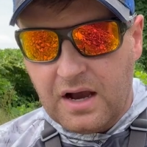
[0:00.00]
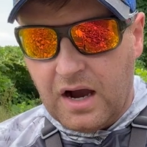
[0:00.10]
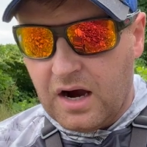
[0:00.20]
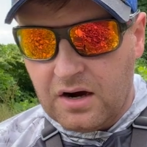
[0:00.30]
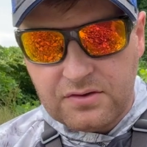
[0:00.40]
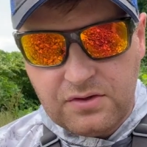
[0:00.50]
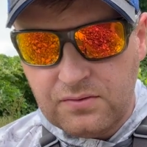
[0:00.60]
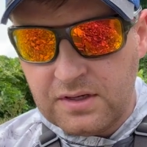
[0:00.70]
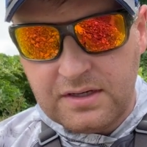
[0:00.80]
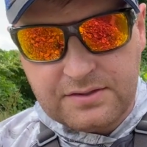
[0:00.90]
all
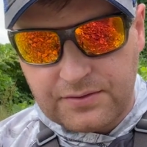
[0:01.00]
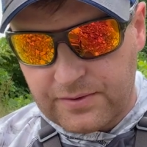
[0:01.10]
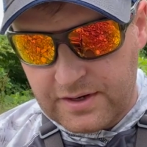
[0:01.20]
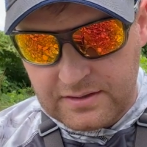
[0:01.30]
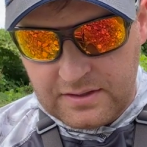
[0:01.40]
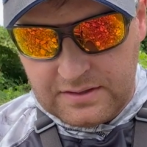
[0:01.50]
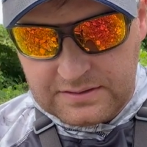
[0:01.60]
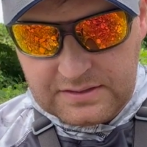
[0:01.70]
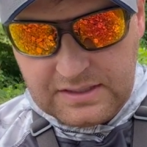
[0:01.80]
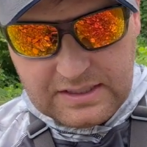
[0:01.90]
you need to rig
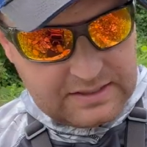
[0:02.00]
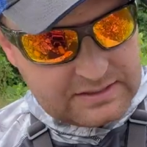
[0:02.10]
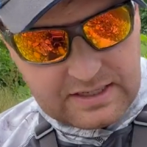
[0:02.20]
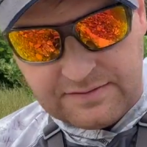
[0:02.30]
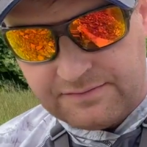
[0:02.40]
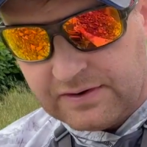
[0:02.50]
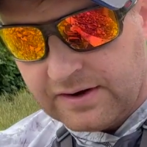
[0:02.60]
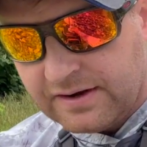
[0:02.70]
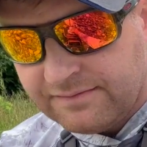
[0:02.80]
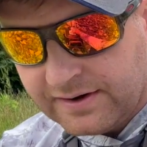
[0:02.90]
this, it is a
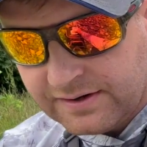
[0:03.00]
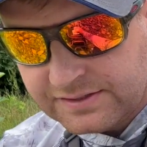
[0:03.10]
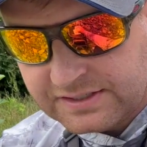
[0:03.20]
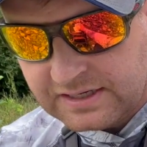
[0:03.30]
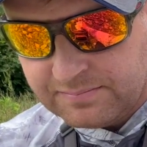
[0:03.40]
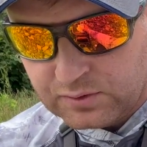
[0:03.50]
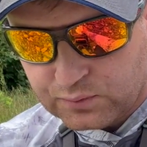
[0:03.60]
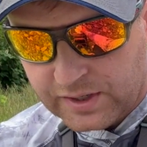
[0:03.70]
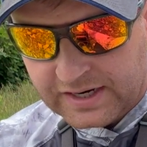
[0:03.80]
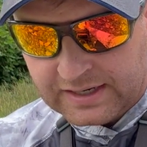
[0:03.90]
very, very simple
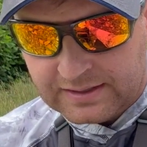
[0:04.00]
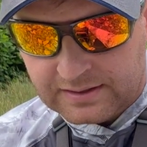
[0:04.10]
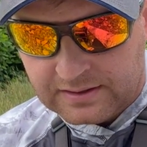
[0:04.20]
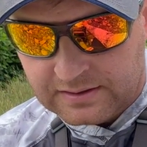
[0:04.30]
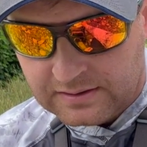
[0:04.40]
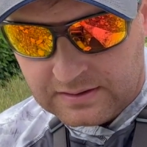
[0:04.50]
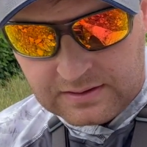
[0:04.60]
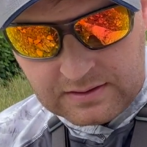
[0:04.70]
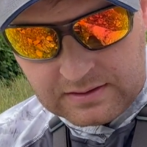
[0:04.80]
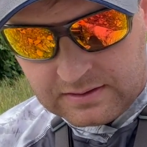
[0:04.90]
rigging,
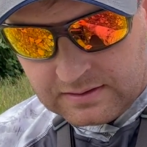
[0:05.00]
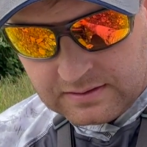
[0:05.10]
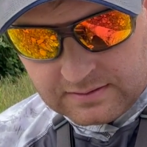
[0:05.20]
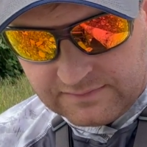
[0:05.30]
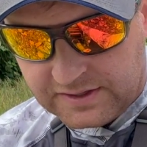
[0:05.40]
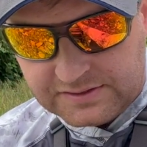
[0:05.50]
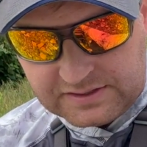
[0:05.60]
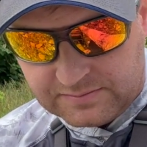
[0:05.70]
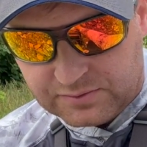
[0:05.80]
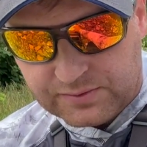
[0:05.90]
very
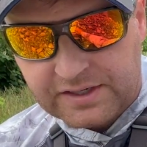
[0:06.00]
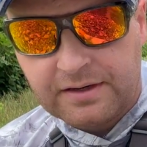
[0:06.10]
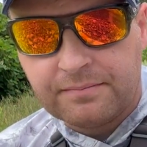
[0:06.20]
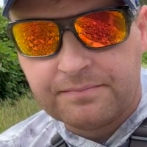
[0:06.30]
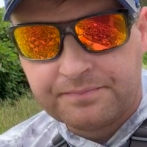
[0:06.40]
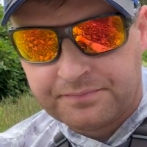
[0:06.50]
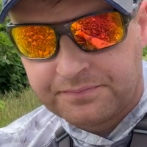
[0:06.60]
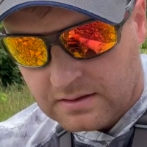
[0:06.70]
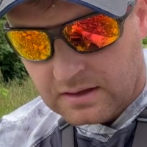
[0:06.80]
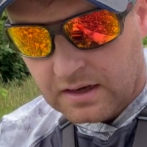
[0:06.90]
simple rigging.
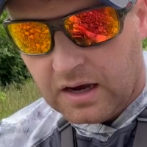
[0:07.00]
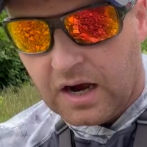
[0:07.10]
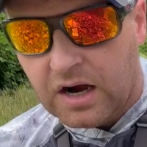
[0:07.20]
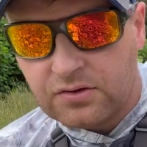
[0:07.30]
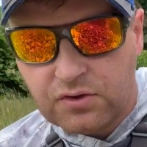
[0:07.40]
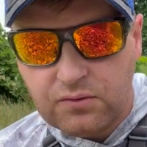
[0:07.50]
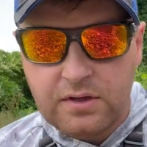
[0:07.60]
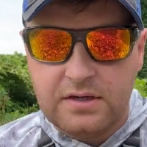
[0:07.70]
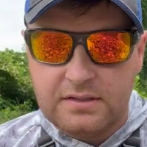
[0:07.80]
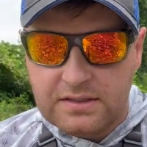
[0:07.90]
All you
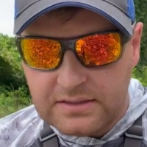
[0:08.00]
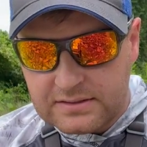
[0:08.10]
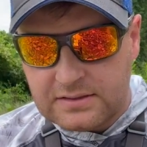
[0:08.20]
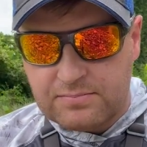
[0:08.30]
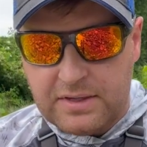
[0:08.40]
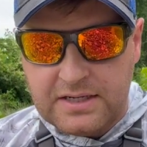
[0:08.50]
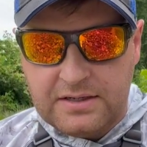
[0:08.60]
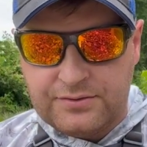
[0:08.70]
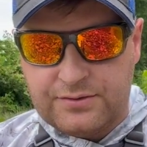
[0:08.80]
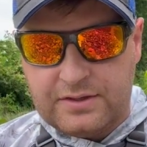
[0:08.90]
need to get this bait
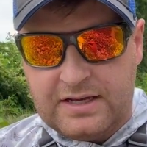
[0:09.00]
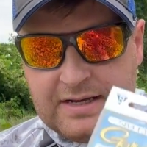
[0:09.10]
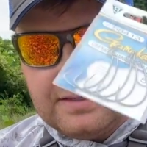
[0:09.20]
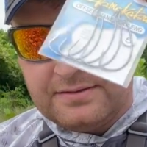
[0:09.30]
on your line